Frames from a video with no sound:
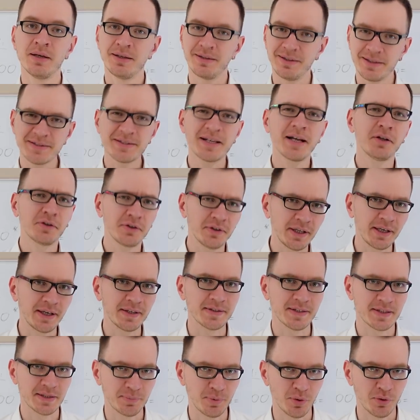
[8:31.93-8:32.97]
Let's calculate
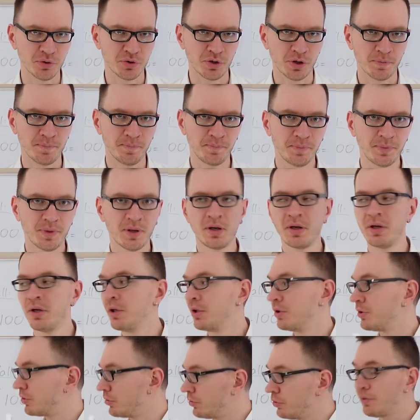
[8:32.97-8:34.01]
its exposure.
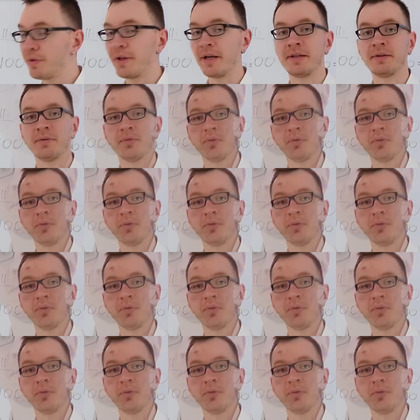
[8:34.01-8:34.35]
To do that,